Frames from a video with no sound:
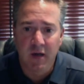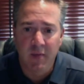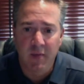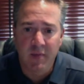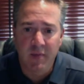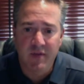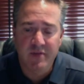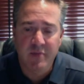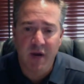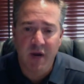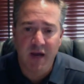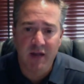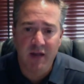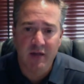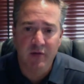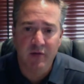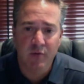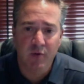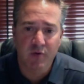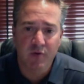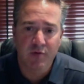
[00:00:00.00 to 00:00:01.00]
This
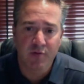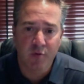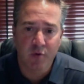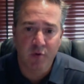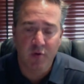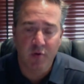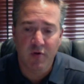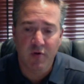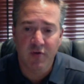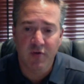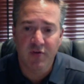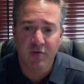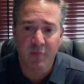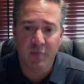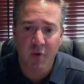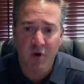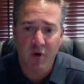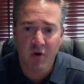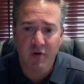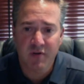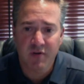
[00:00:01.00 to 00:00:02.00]
pilot was for their
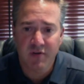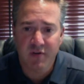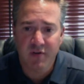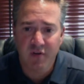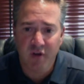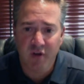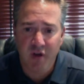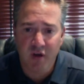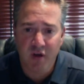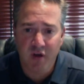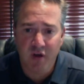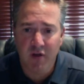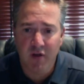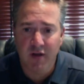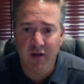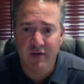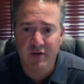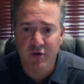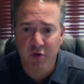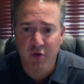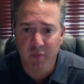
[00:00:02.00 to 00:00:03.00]
smart
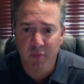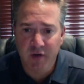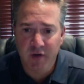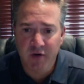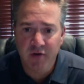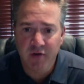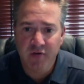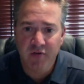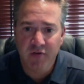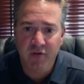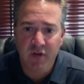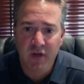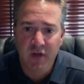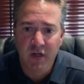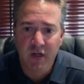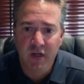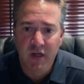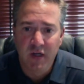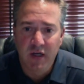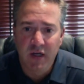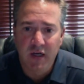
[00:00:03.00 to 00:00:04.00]
electrical meters.
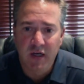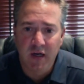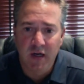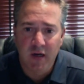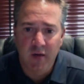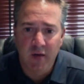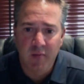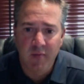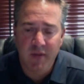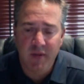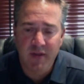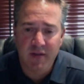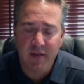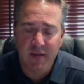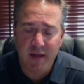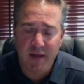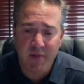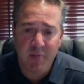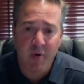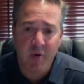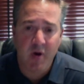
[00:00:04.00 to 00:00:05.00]

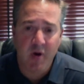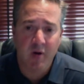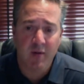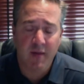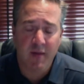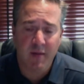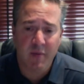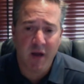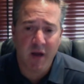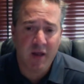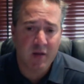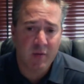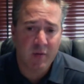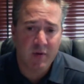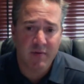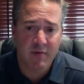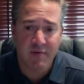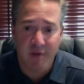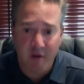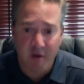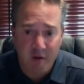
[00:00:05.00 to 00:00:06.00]
That pilot
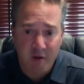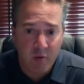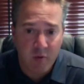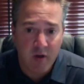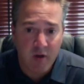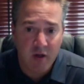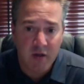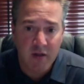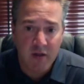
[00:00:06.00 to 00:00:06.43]
went very well.